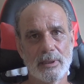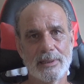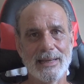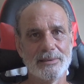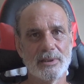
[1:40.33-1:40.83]

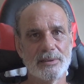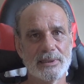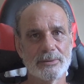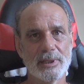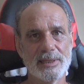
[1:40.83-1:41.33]
and I thought
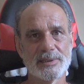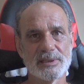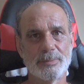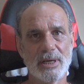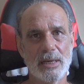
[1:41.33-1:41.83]
they were
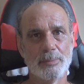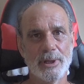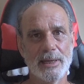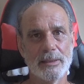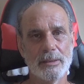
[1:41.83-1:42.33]
Instant Pot
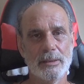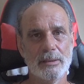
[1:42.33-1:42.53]
brand.